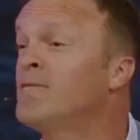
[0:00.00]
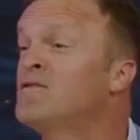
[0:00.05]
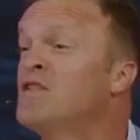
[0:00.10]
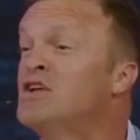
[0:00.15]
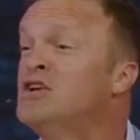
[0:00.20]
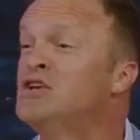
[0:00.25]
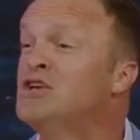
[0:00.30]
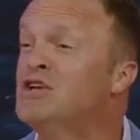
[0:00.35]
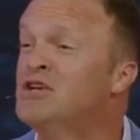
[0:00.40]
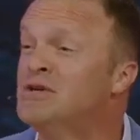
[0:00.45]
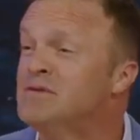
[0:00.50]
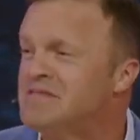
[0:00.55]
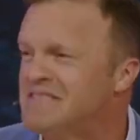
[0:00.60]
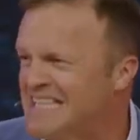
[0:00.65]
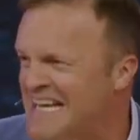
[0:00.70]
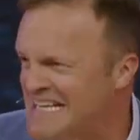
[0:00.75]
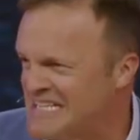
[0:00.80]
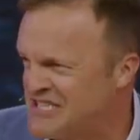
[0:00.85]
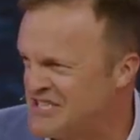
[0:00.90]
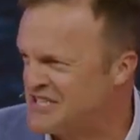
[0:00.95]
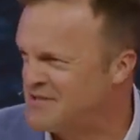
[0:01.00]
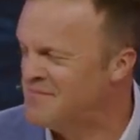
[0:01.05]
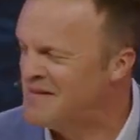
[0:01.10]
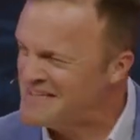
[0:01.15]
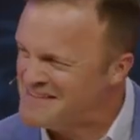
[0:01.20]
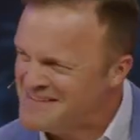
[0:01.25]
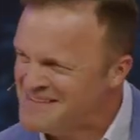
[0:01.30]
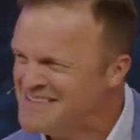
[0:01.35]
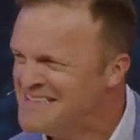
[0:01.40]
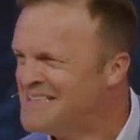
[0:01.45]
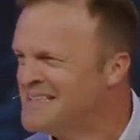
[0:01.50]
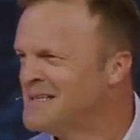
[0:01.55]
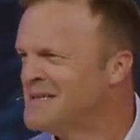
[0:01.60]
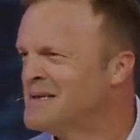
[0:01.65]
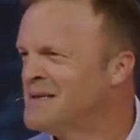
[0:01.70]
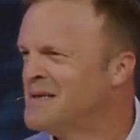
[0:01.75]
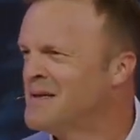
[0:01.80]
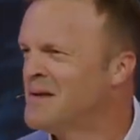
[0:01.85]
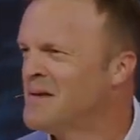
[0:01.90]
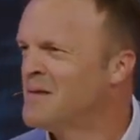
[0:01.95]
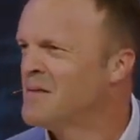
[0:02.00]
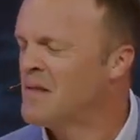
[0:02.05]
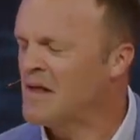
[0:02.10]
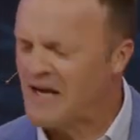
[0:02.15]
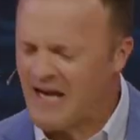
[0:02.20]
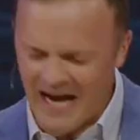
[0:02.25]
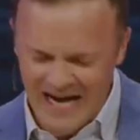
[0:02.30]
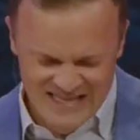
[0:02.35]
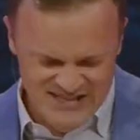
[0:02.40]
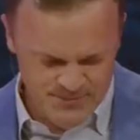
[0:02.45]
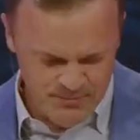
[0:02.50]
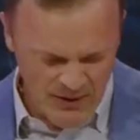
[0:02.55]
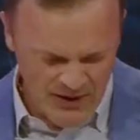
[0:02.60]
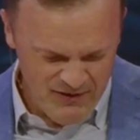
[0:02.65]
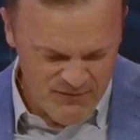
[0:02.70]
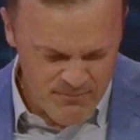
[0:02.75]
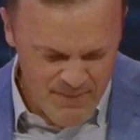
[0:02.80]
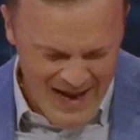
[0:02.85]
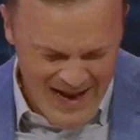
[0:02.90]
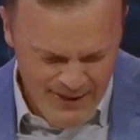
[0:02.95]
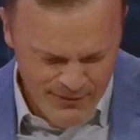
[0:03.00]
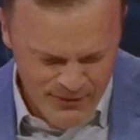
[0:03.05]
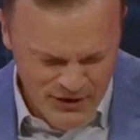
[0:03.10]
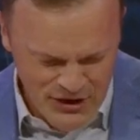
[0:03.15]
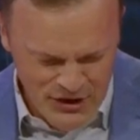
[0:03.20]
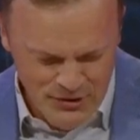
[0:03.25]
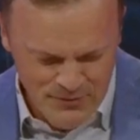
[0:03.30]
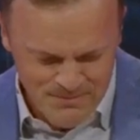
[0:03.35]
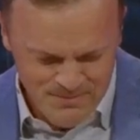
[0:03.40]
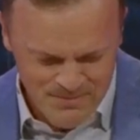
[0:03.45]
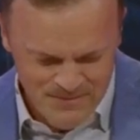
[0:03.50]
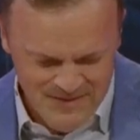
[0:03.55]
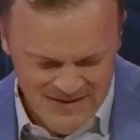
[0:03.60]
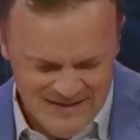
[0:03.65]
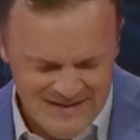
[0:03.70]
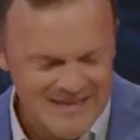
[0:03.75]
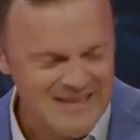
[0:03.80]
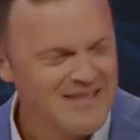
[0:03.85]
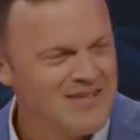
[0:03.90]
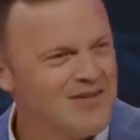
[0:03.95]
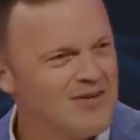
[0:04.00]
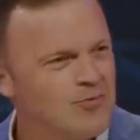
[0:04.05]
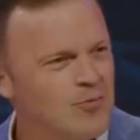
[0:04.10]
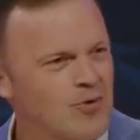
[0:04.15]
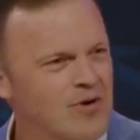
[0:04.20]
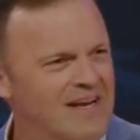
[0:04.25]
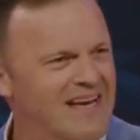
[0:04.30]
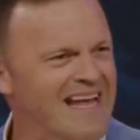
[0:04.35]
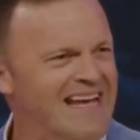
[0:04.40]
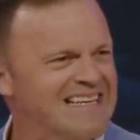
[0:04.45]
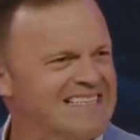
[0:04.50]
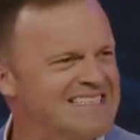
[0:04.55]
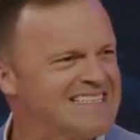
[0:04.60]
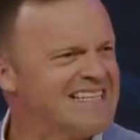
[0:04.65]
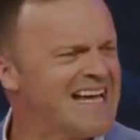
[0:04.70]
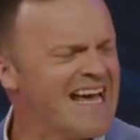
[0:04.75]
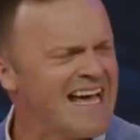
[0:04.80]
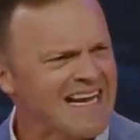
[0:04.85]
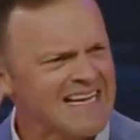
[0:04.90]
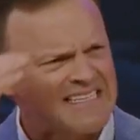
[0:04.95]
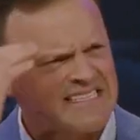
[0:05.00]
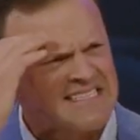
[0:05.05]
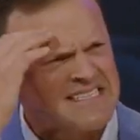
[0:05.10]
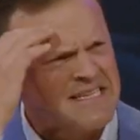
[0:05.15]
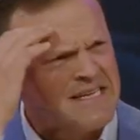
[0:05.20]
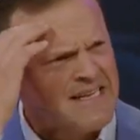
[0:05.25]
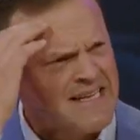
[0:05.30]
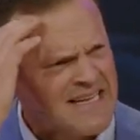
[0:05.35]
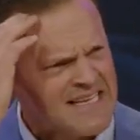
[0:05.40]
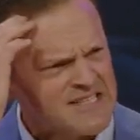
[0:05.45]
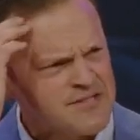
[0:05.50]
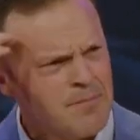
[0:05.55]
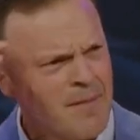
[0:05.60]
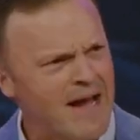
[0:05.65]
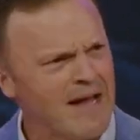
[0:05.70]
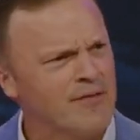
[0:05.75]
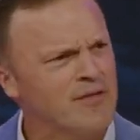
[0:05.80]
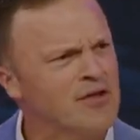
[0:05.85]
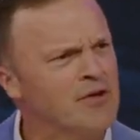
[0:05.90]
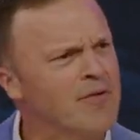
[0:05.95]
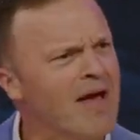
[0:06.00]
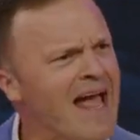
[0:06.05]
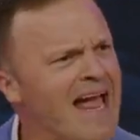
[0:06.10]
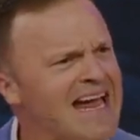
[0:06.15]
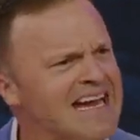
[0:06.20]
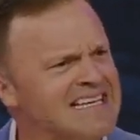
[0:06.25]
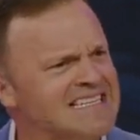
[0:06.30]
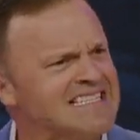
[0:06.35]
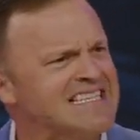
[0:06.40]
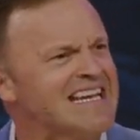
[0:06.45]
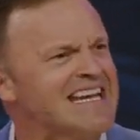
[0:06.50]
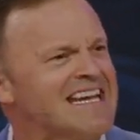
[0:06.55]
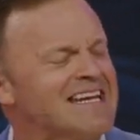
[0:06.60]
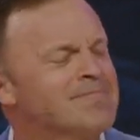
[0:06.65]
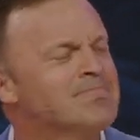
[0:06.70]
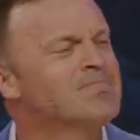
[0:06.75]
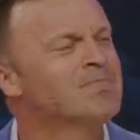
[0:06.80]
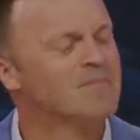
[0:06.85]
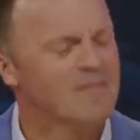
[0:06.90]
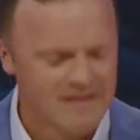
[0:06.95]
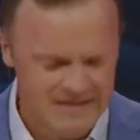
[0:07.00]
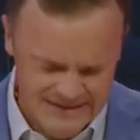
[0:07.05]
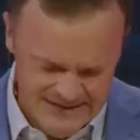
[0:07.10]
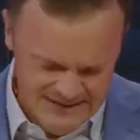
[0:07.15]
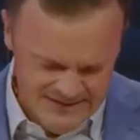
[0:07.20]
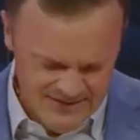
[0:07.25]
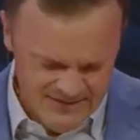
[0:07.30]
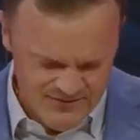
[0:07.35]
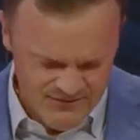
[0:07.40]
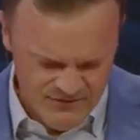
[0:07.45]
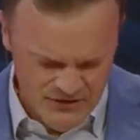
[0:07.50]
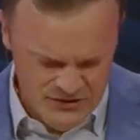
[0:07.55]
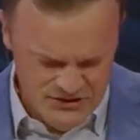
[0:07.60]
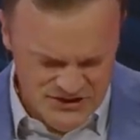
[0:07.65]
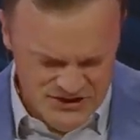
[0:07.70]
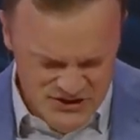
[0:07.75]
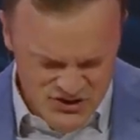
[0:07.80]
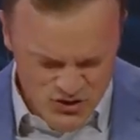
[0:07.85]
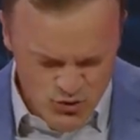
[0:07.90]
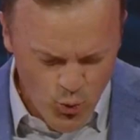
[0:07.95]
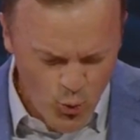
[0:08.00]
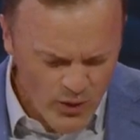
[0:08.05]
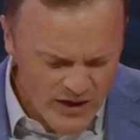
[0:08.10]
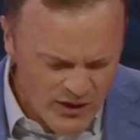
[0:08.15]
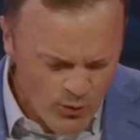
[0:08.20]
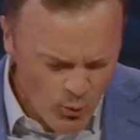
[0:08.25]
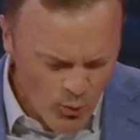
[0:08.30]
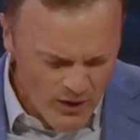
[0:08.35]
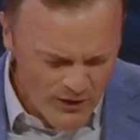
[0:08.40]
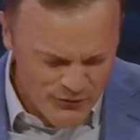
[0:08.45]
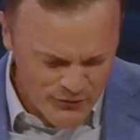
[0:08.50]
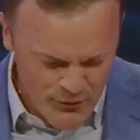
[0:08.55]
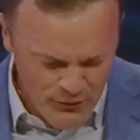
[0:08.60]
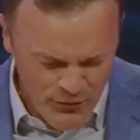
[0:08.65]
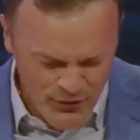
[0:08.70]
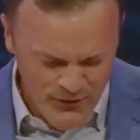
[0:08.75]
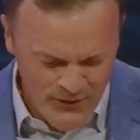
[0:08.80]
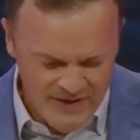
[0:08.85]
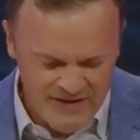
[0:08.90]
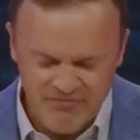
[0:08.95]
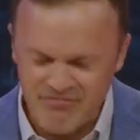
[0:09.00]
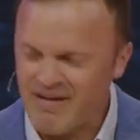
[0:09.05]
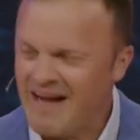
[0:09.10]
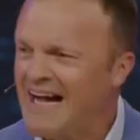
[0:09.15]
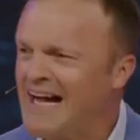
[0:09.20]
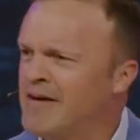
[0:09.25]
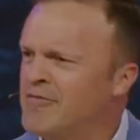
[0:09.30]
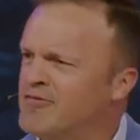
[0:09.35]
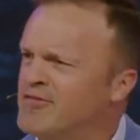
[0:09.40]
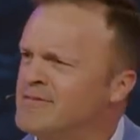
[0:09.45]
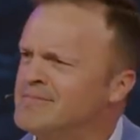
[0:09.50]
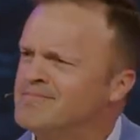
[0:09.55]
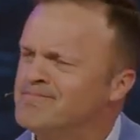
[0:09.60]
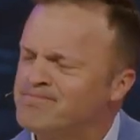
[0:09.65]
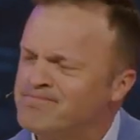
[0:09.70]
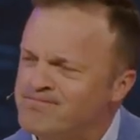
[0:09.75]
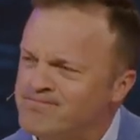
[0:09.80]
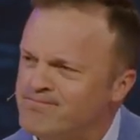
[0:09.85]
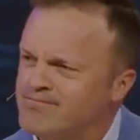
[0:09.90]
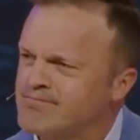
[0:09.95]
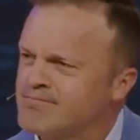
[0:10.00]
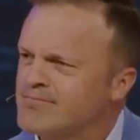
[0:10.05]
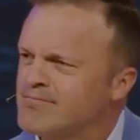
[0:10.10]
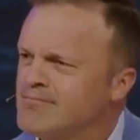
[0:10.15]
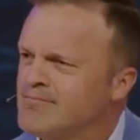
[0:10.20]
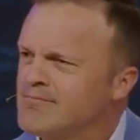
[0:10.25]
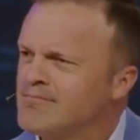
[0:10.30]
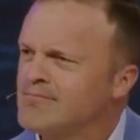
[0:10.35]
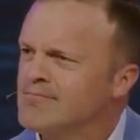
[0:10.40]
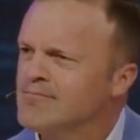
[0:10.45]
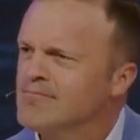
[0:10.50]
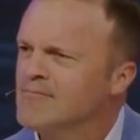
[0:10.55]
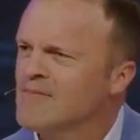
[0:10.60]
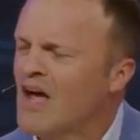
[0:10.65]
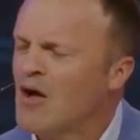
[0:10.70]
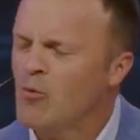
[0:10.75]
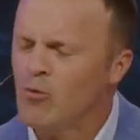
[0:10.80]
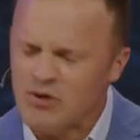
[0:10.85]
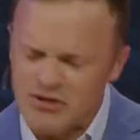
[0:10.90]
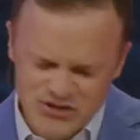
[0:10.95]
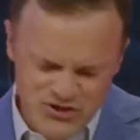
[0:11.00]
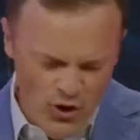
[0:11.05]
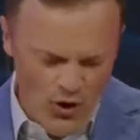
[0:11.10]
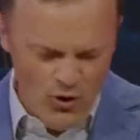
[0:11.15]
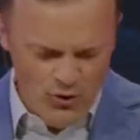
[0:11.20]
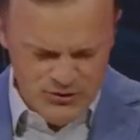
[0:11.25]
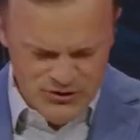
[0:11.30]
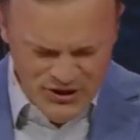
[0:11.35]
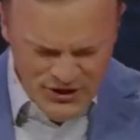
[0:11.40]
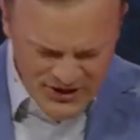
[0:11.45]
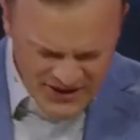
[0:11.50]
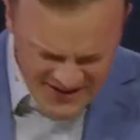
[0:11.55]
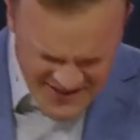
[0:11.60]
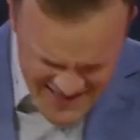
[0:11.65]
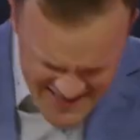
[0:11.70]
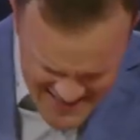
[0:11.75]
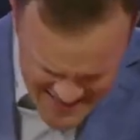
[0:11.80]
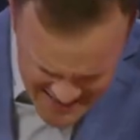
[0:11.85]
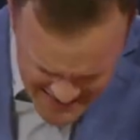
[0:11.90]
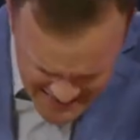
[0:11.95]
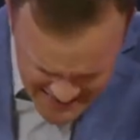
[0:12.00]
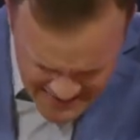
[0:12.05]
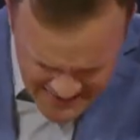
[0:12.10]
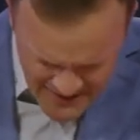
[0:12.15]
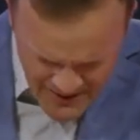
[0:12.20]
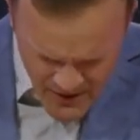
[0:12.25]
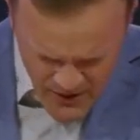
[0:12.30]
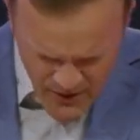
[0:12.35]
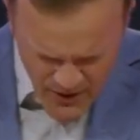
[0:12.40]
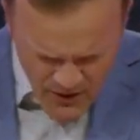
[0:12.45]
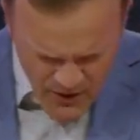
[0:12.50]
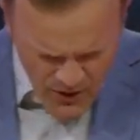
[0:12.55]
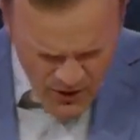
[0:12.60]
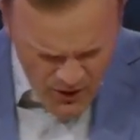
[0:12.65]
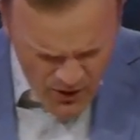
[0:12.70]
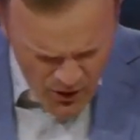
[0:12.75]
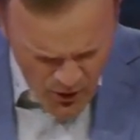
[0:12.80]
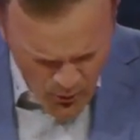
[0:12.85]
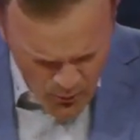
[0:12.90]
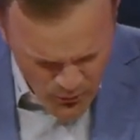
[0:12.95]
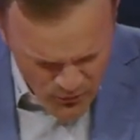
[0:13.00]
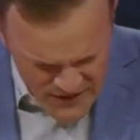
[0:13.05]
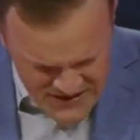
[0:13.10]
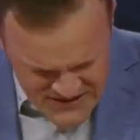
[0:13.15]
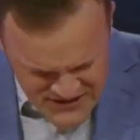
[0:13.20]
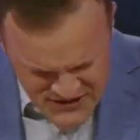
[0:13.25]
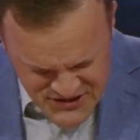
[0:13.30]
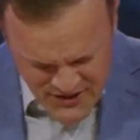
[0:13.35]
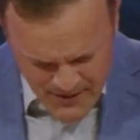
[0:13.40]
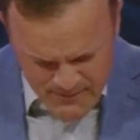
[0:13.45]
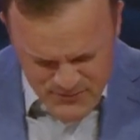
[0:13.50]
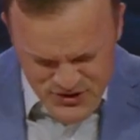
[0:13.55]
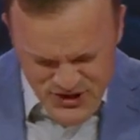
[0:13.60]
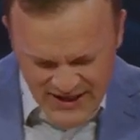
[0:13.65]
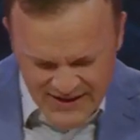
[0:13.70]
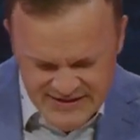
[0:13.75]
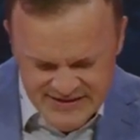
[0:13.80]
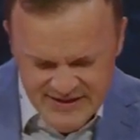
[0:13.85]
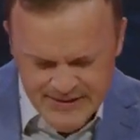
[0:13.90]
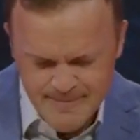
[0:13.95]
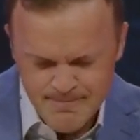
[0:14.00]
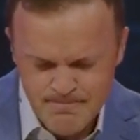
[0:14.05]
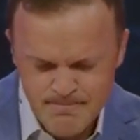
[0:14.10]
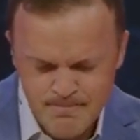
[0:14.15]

of the New Testament, the Gospel of Matthew, where today's text is Matthew 18, verses 21 through 35. I want to talk to you today on this subject.